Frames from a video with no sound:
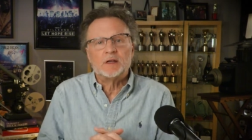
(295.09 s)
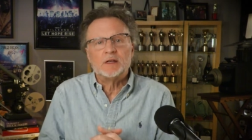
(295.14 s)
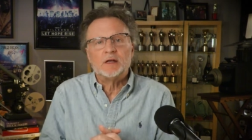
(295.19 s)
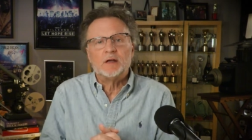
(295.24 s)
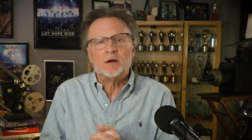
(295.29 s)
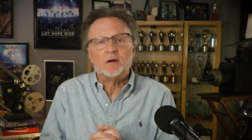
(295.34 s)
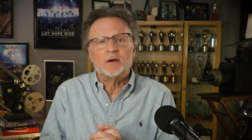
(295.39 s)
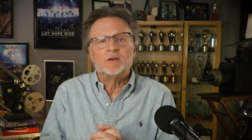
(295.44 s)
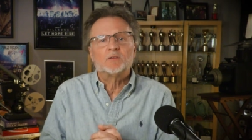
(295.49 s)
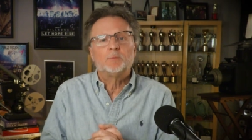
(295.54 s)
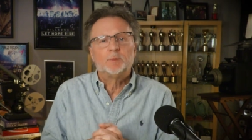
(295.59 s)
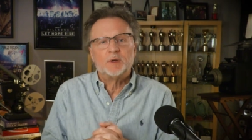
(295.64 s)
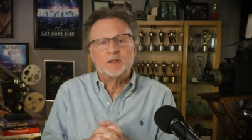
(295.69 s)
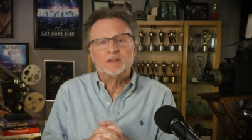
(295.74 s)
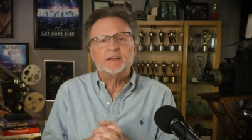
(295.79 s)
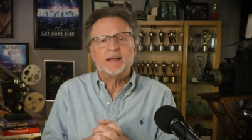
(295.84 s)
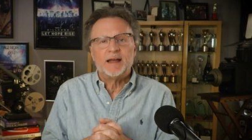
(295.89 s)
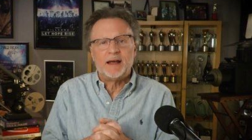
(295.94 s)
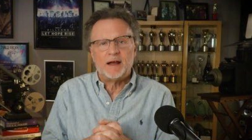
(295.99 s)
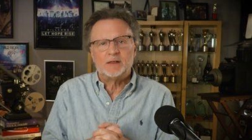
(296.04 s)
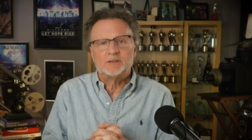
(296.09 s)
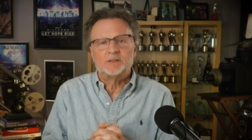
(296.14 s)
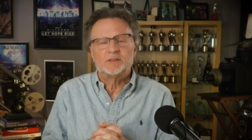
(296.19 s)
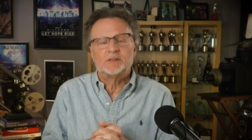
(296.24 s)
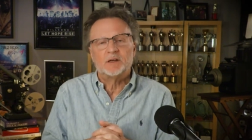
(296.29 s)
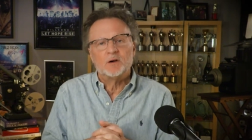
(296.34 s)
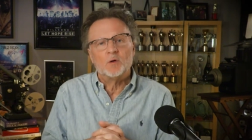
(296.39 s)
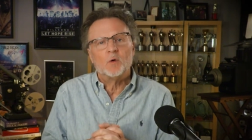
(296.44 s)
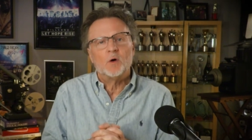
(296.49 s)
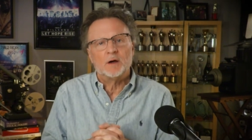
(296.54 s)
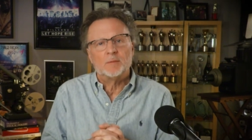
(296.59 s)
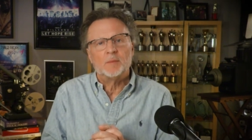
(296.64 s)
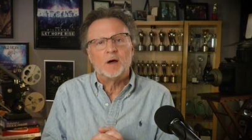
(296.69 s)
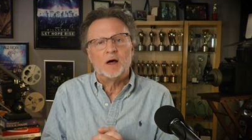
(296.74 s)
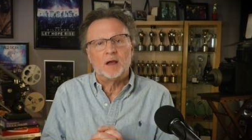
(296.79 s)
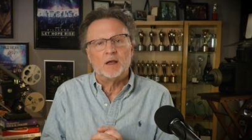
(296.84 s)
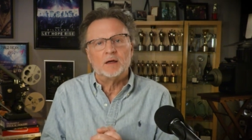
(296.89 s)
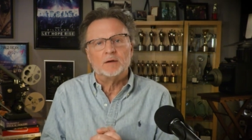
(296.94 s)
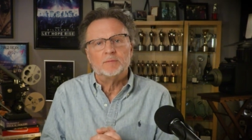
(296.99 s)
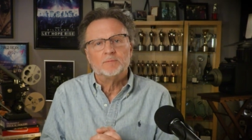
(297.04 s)
year is building houses in
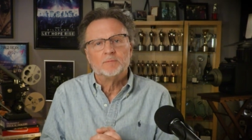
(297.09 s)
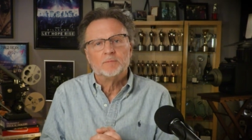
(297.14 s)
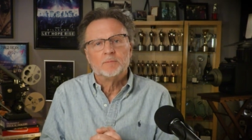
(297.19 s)
Guatemala.